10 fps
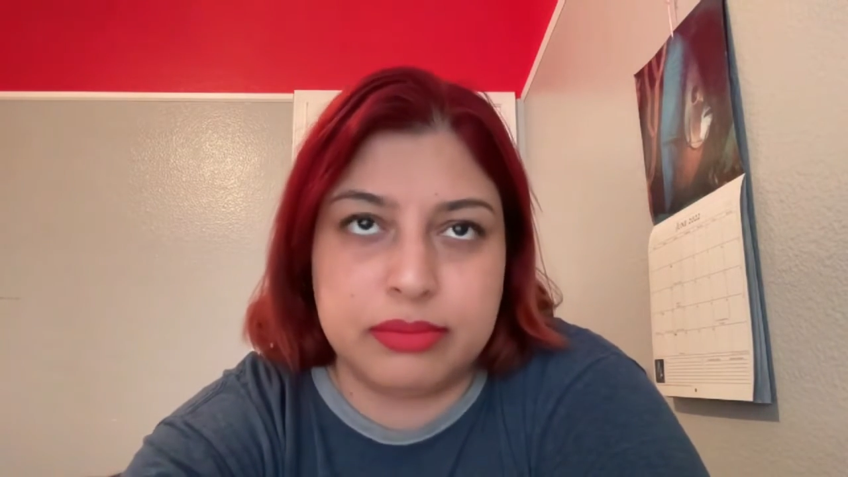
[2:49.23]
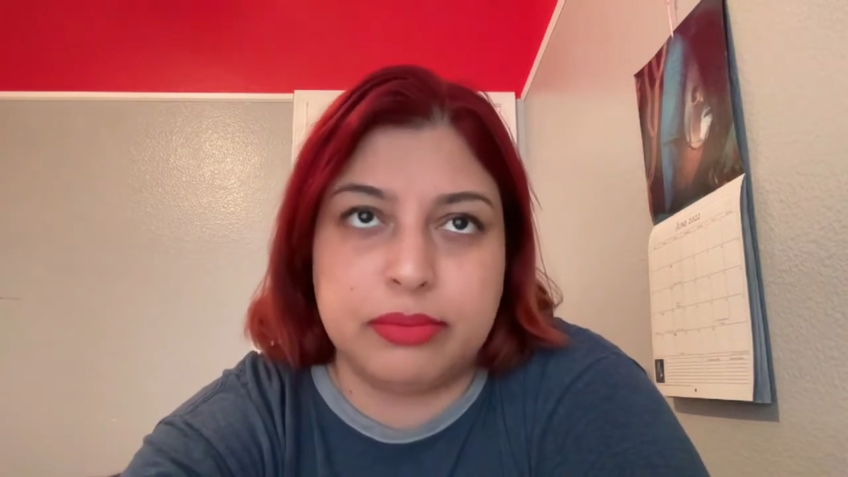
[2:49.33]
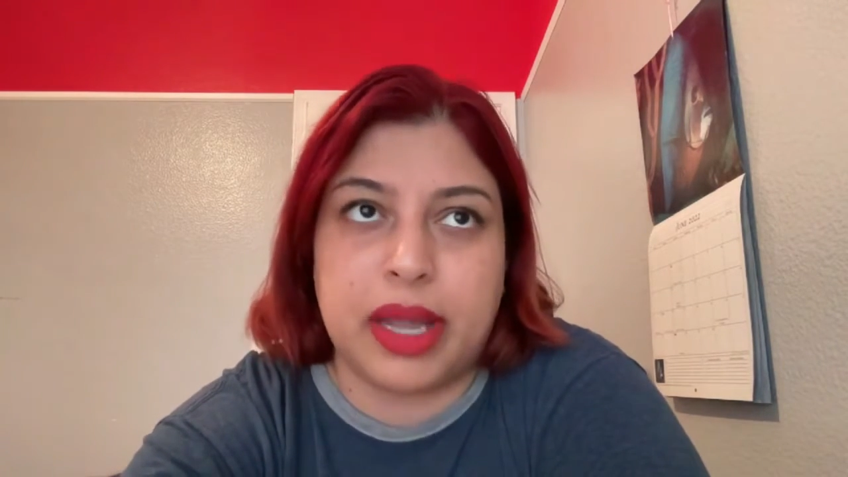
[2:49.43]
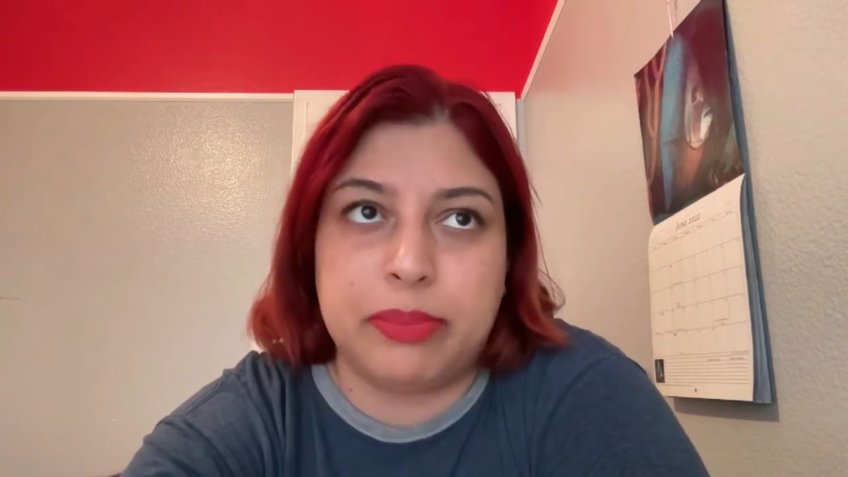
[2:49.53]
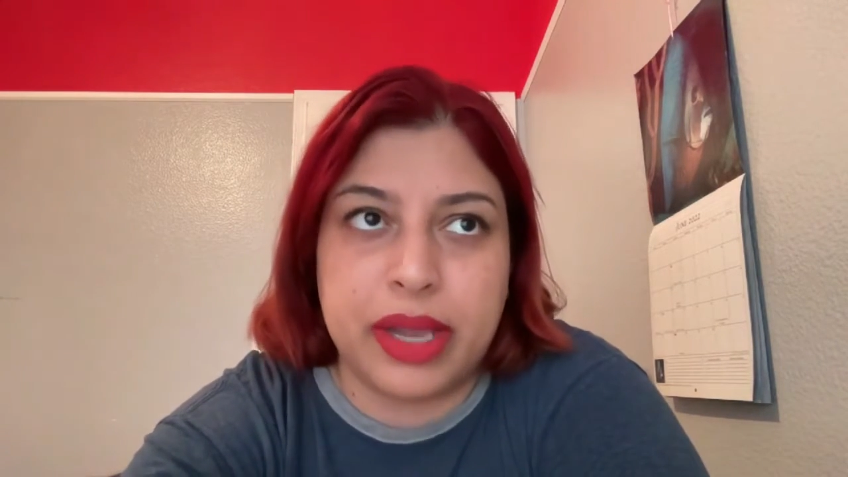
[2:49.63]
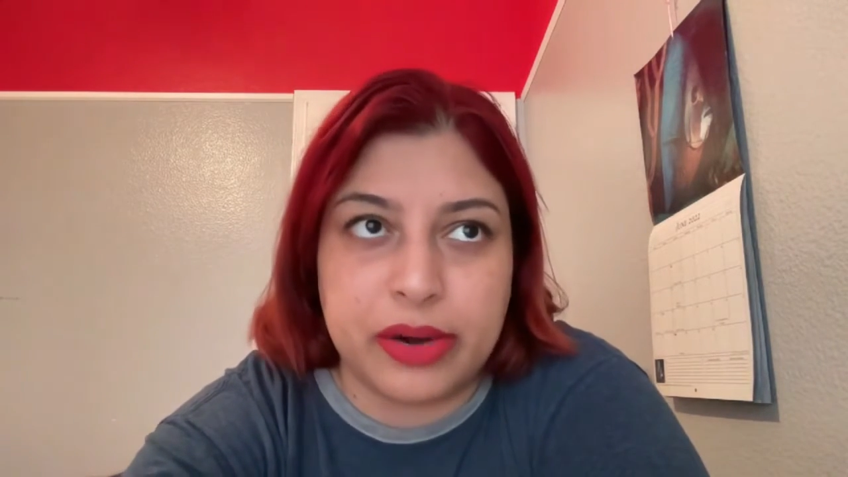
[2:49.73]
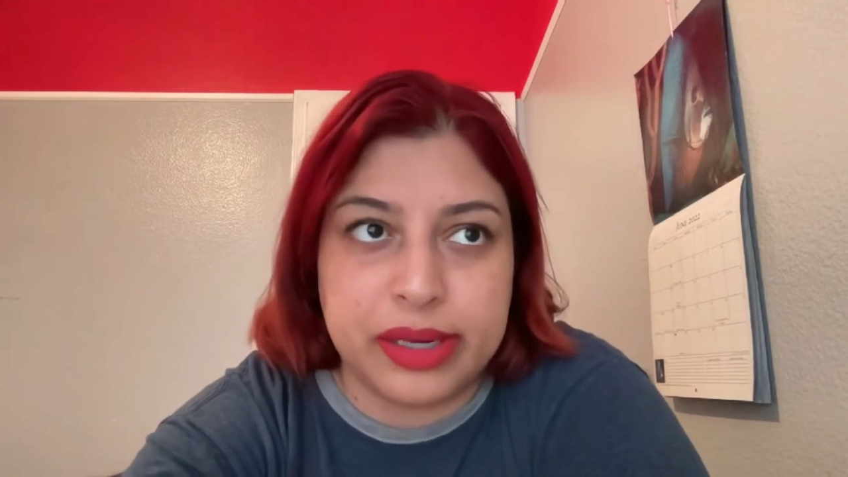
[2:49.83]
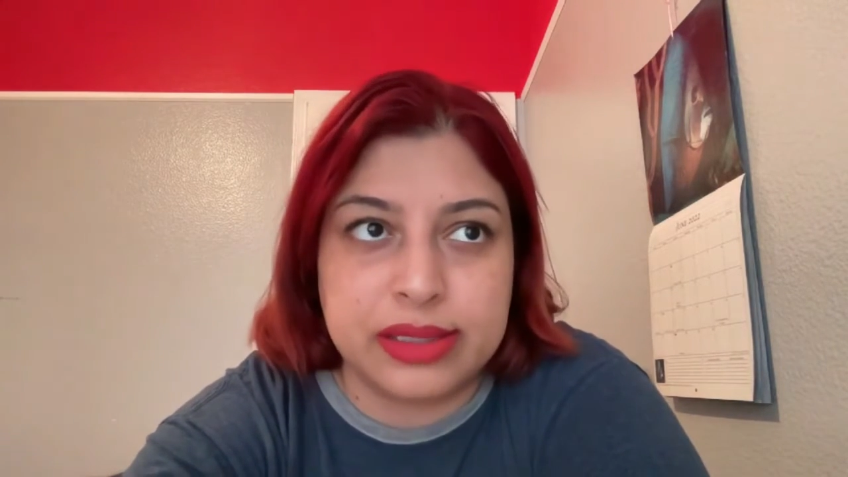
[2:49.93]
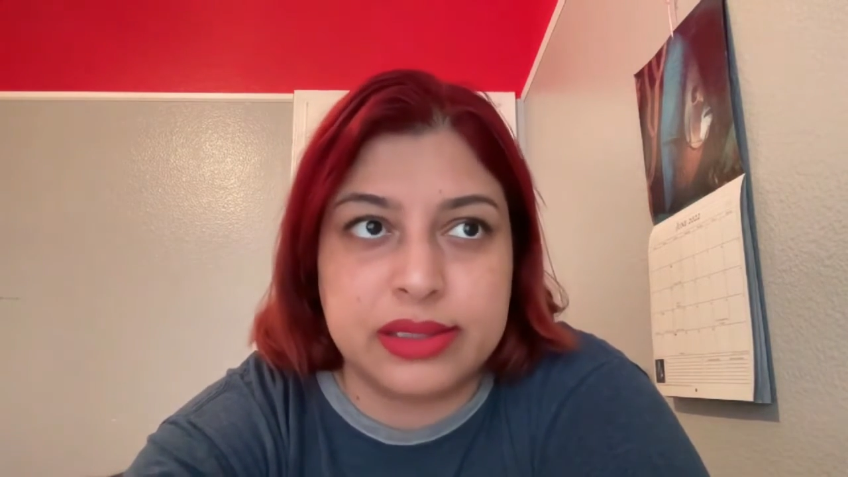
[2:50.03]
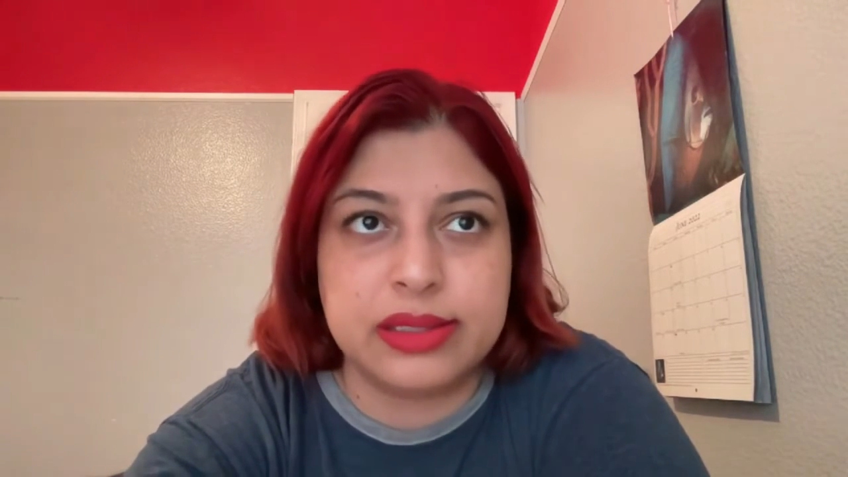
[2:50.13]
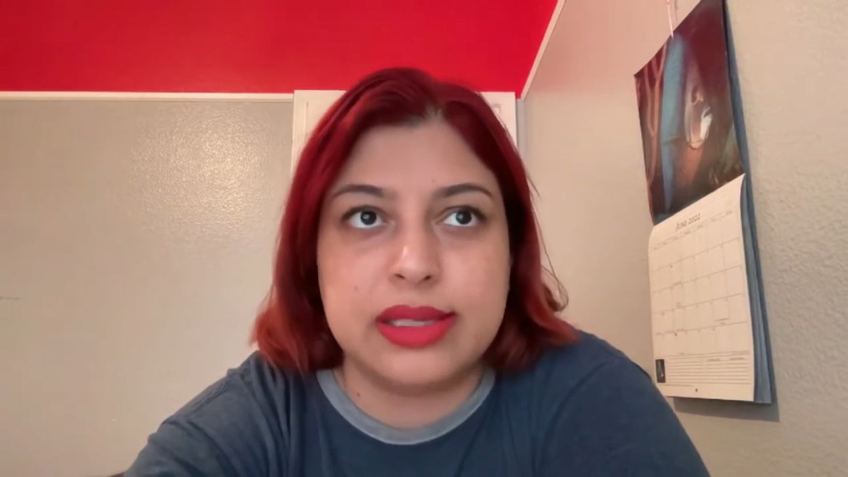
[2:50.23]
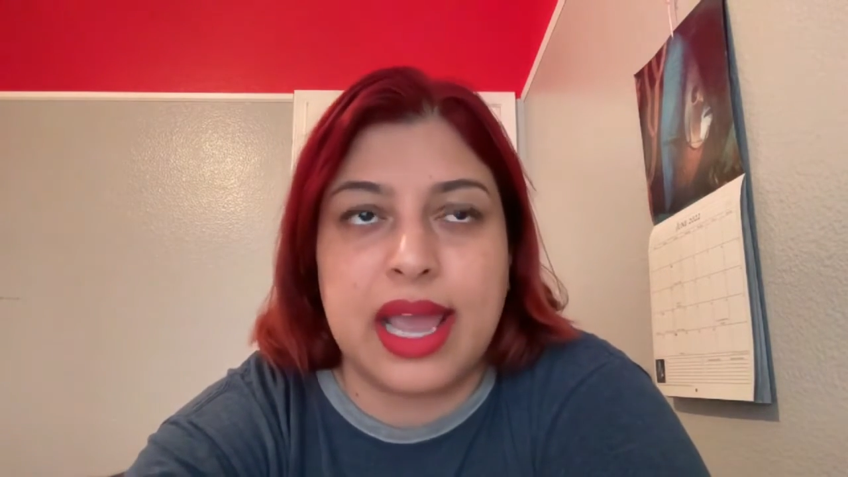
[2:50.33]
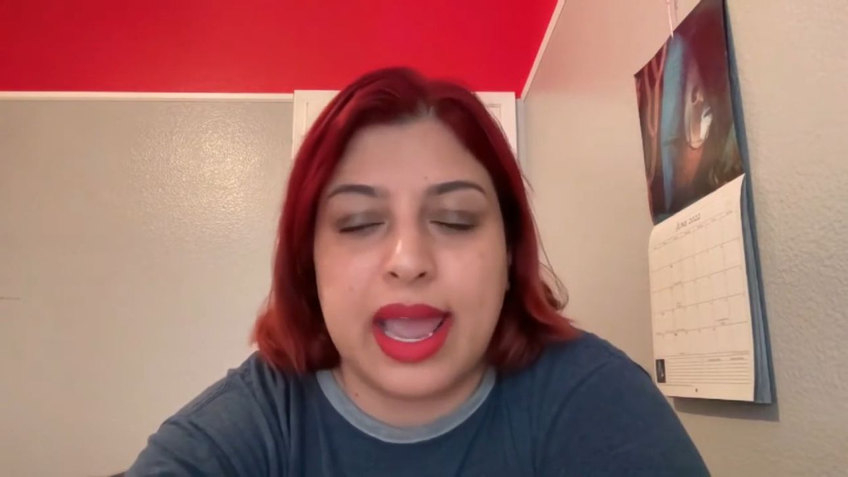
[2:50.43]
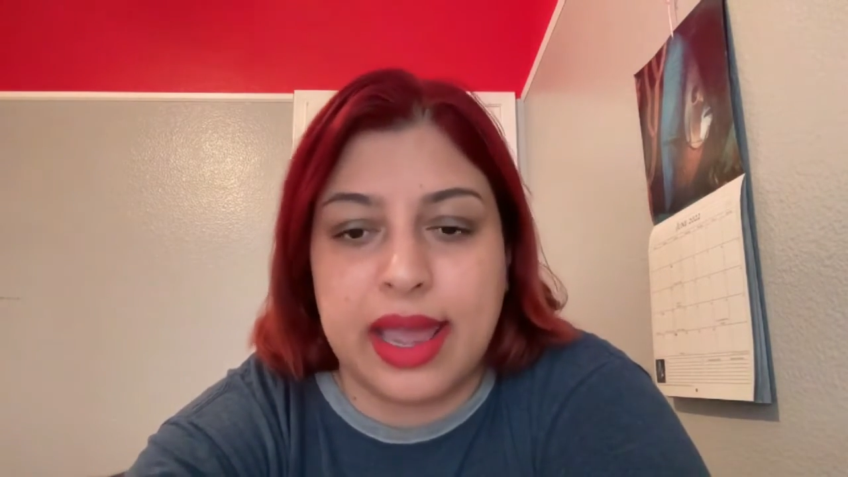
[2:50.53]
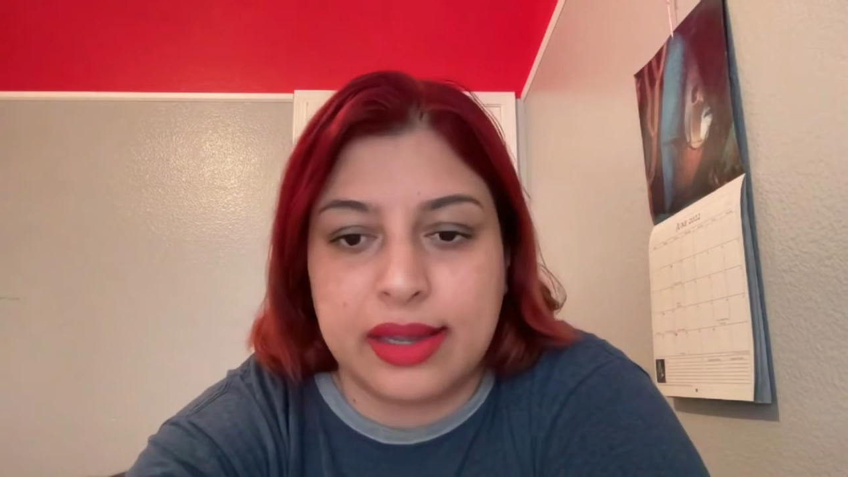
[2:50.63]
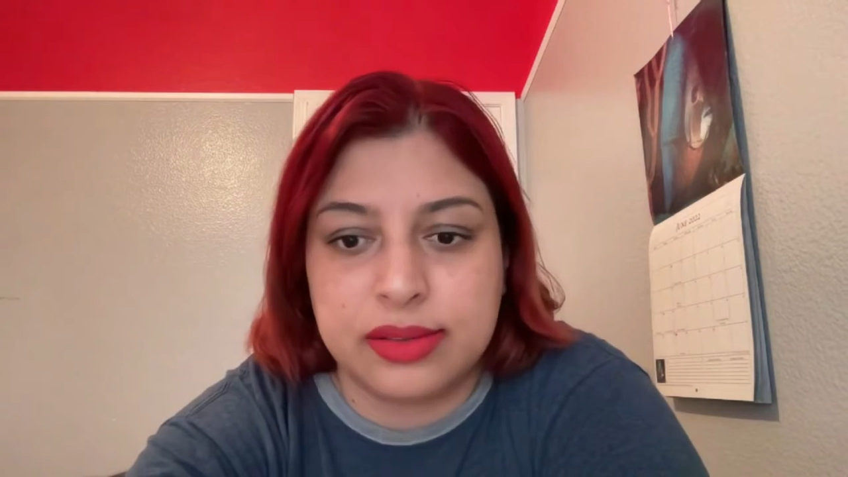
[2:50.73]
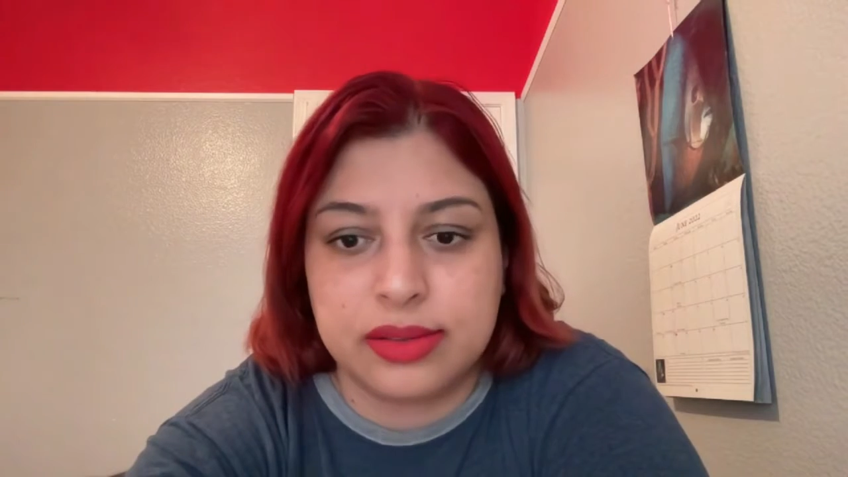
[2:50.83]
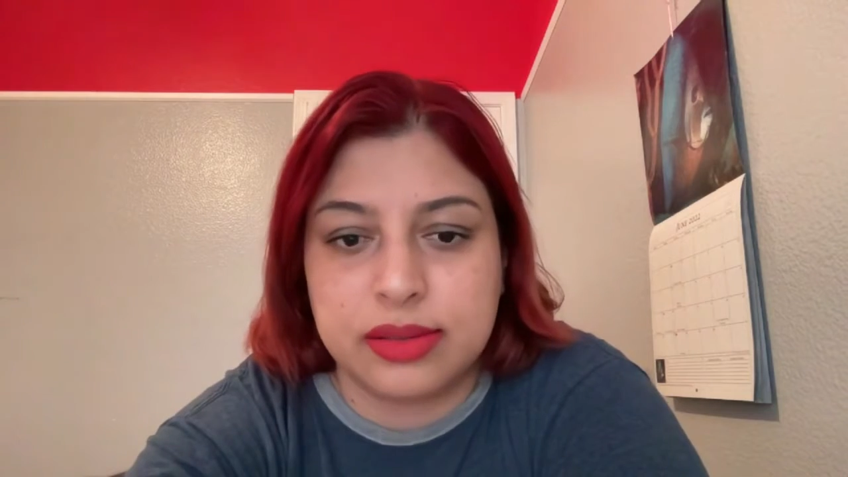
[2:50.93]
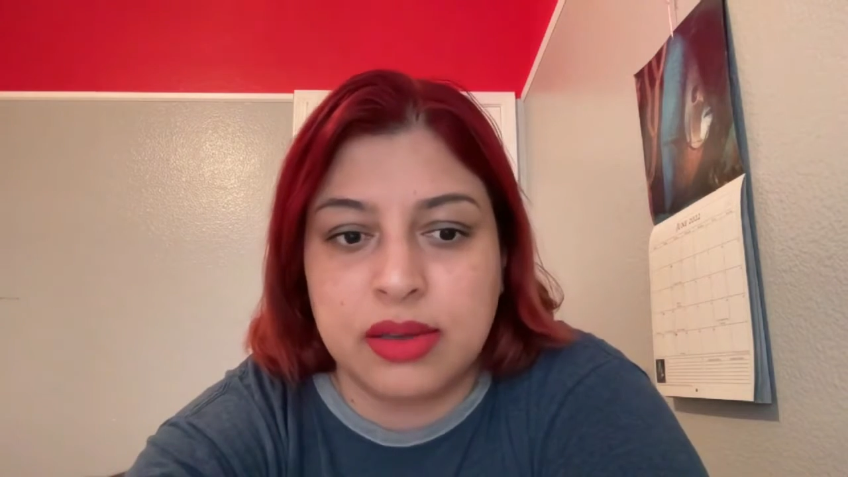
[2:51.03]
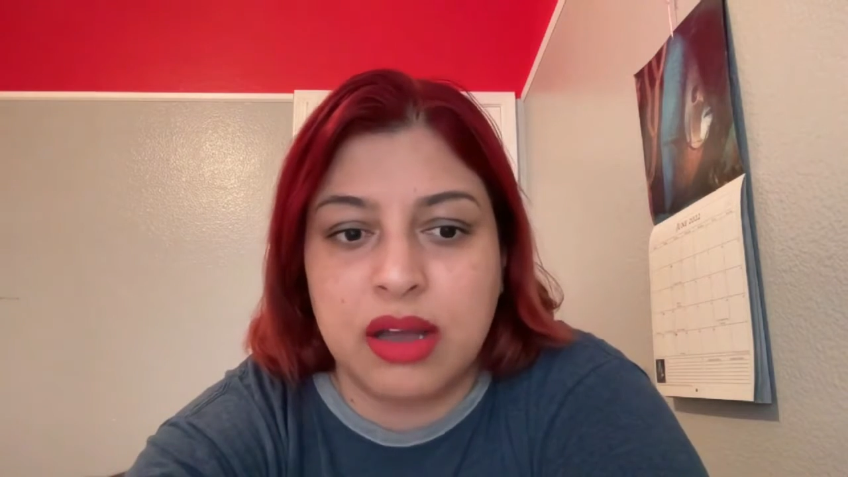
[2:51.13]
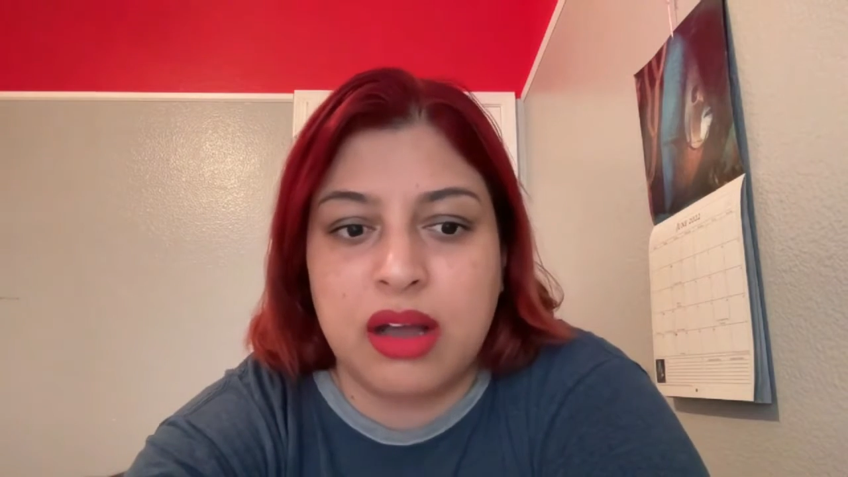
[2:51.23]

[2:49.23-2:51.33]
my parents, aunts,